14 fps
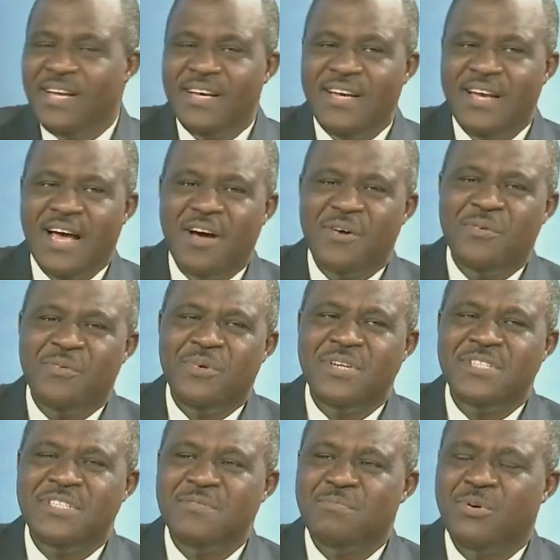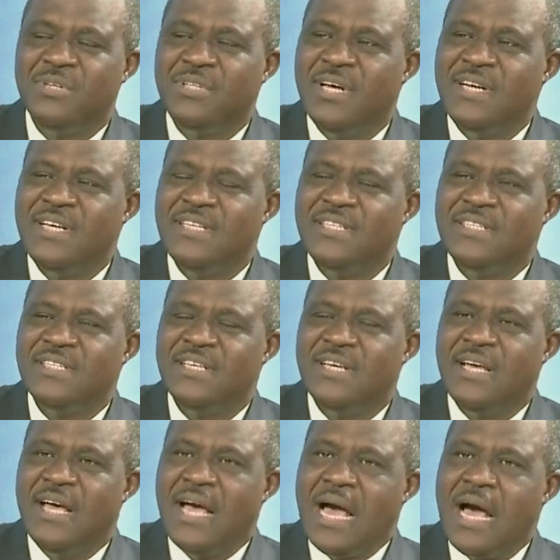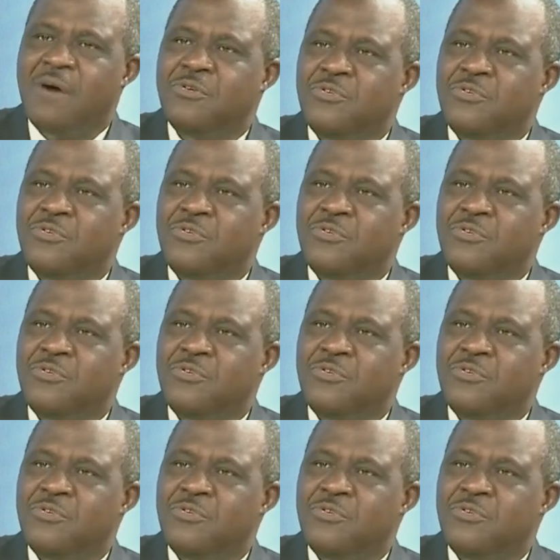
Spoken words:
Now, what is important is how